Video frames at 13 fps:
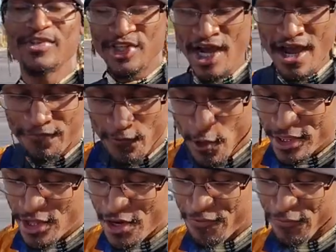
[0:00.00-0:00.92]
John 4
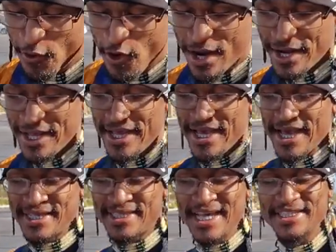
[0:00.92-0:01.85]
and 34.
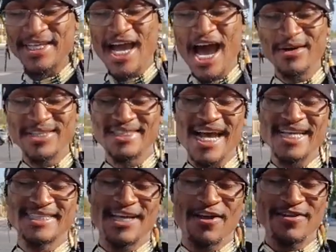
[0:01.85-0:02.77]
It says, Yahweh
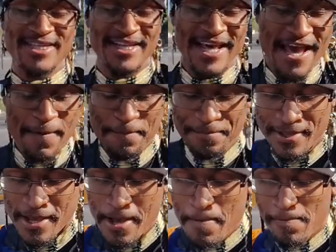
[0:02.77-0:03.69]
said unto them,
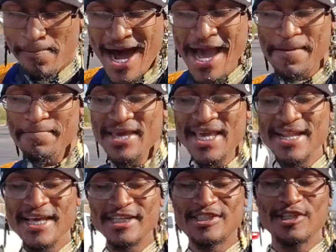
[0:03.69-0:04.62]
My
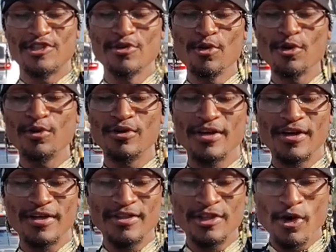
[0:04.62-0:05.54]
meat is to do
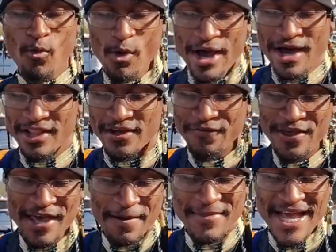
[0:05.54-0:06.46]
the will of
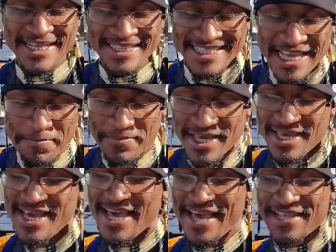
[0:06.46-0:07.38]
him that sent me
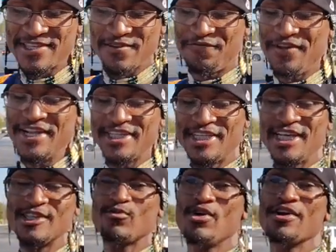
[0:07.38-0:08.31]
and to finish
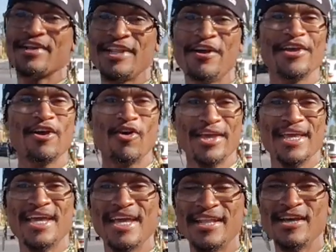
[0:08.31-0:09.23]
his work. There you go
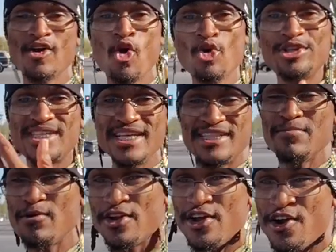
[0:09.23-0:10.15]
again. Who sent
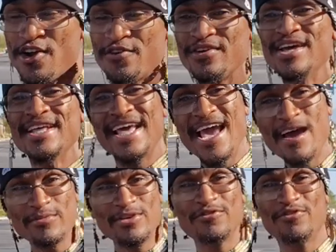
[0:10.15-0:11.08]
him on the earth? The
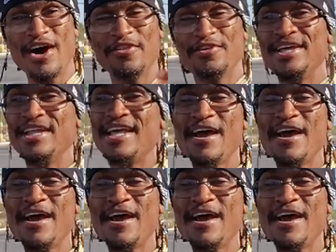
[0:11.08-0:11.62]
Heavenly Father did.